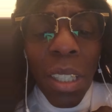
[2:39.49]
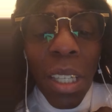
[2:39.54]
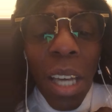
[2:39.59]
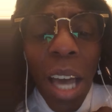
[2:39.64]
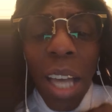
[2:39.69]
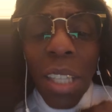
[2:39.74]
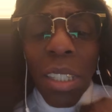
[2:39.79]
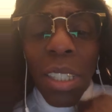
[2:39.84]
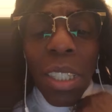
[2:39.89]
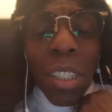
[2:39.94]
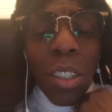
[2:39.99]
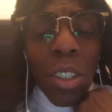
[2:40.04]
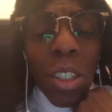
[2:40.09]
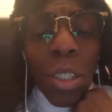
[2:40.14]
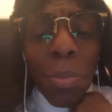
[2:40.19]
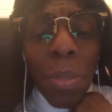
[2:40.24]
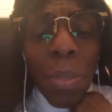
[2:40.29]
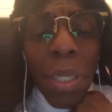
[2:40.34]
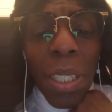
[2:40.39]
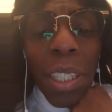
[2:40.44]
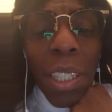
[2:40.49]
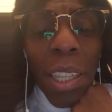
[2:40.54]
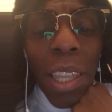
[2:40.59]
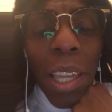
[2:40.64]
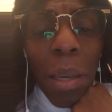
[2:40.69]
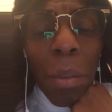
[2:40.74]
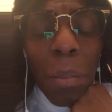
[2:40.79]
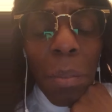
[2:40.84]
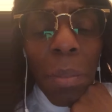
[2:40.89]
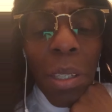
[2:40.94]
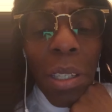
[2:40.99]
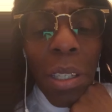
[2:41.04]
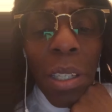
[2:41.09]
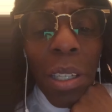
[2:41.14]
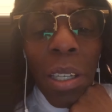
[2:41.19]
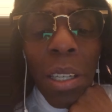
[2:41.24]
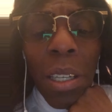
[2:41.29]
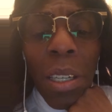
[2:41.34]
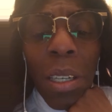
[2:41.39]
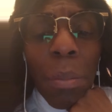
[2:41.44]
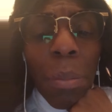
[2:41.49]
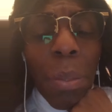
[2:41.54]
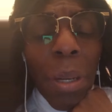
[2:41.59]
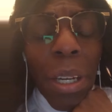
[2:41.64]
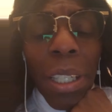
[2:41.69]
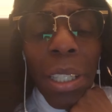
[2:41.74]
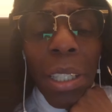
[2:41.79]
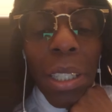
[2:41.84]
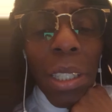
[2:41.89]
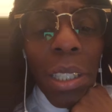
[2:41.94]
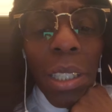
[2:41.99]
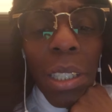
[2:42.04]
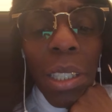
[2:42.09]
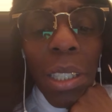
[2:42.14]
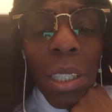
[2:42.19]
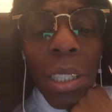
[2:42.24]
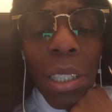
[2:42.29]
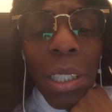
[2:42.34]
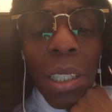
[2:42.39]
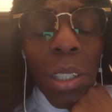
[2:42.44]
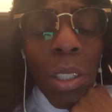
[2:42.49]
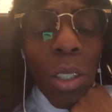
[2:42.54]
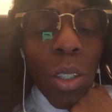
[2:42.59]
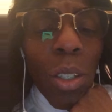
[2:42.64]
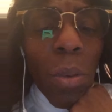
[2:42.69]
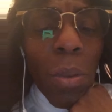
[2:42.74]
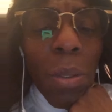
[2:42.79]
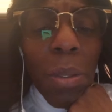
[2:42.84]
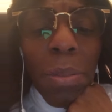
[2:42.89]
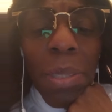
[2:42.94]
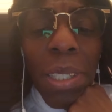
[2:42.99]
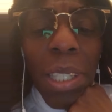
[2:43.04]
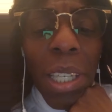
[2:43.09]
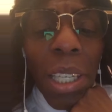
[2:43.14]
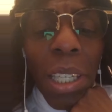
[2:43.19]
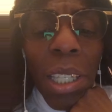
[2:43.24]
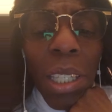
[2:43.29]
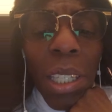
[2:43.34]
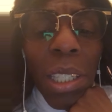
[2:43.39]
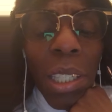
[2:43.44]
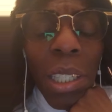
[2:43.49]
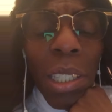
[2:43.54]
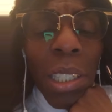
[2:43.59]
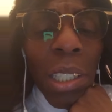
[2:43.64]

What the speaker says: I'll still speak to them. But you know what I'm saying?